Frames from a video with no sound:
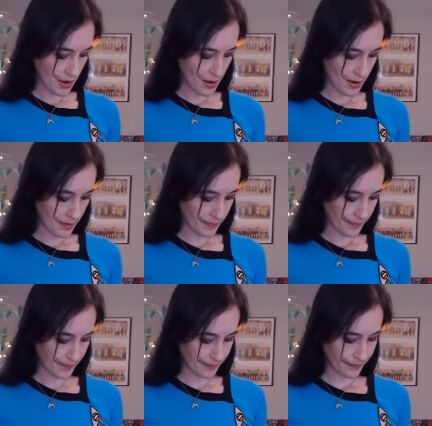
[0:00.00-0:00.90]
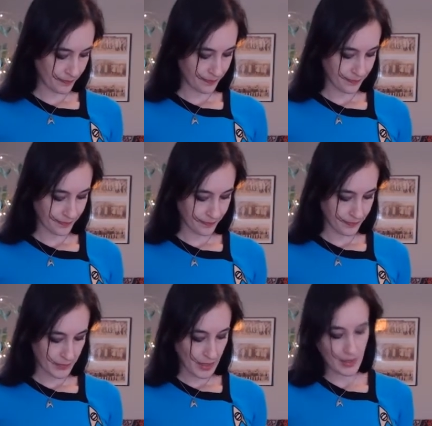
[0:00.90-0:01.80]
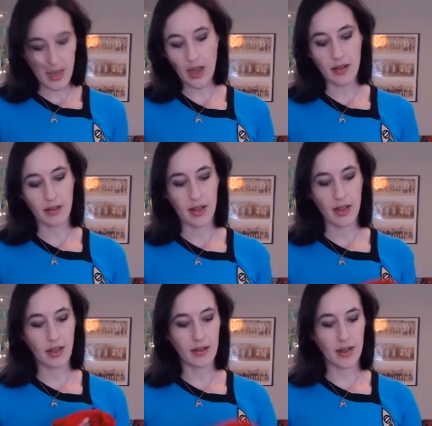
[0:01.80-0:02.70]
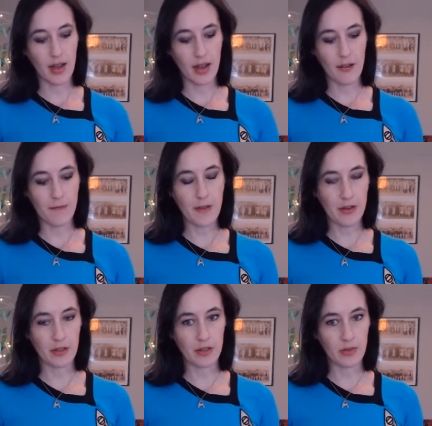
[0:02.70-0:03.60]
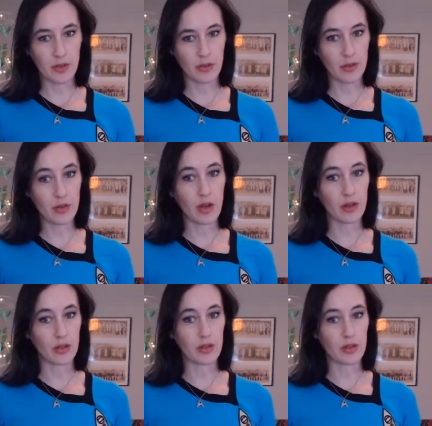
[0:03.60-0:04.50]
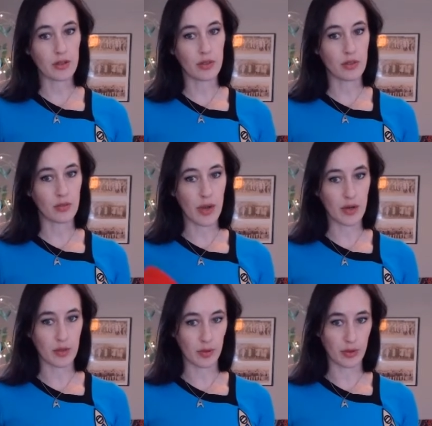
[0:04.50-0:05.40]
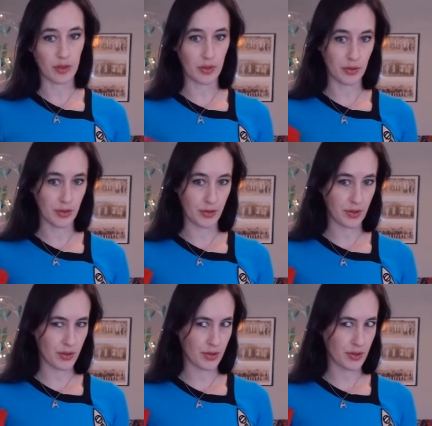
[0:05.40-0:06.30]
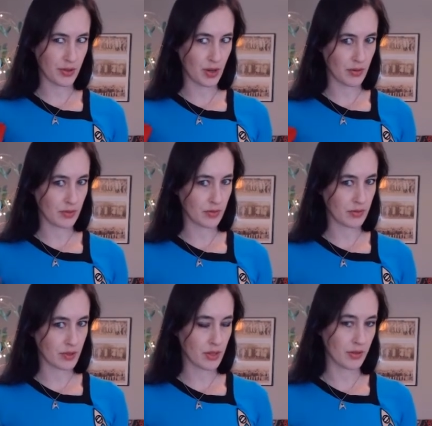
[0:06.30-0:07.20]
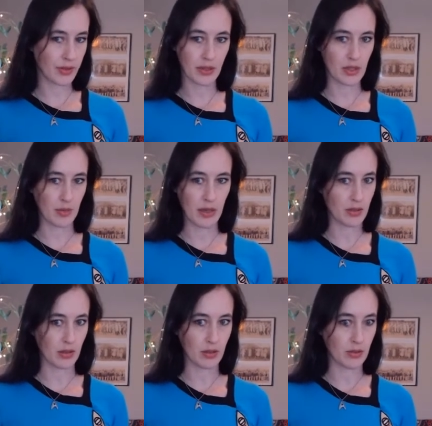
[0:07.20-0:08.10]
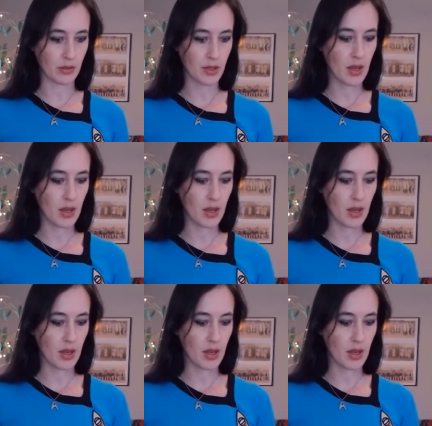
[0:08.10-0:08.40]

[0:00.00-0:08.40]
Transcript: Um, yeah, and I found this one in two colors, the red and the blue. They don't, I don't think they make the gold.